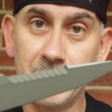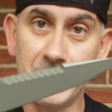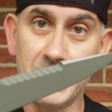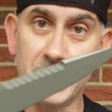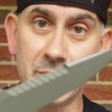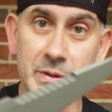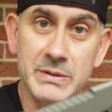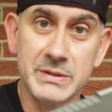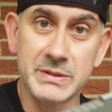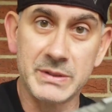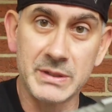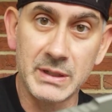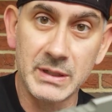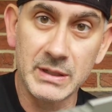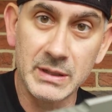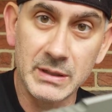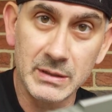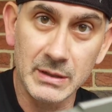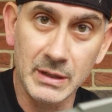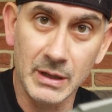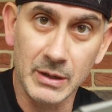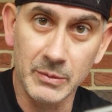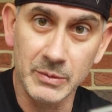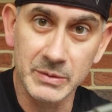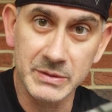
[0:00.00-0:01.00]
You can
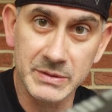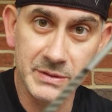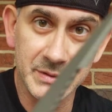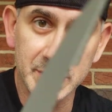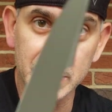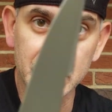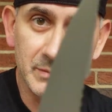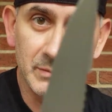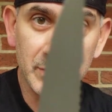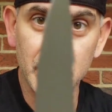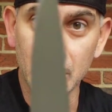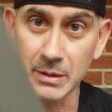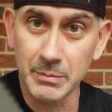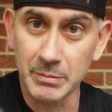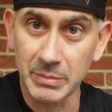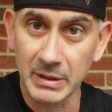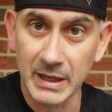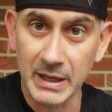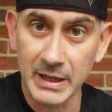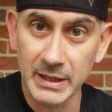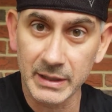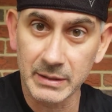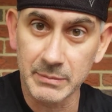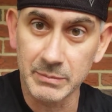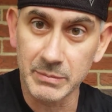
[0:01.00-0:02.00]
see how it's not
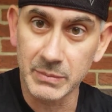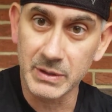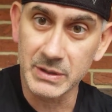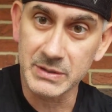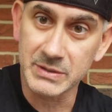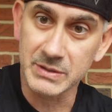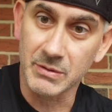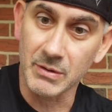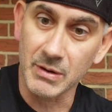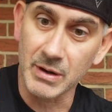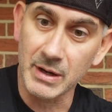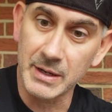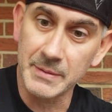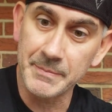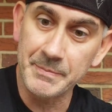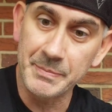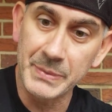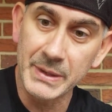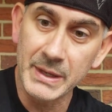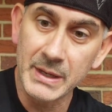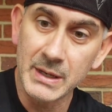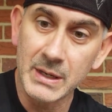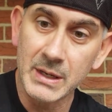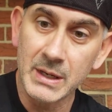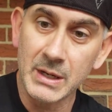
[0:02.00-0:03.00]
black, but it's gray.
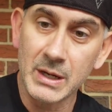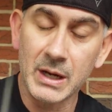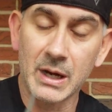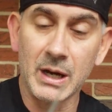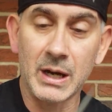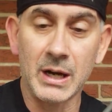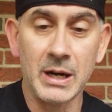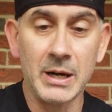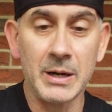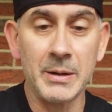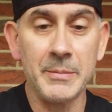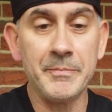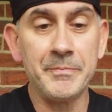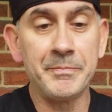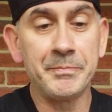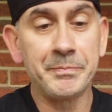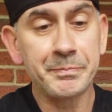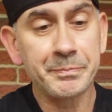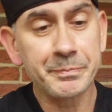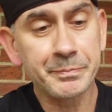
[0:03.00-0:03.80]
And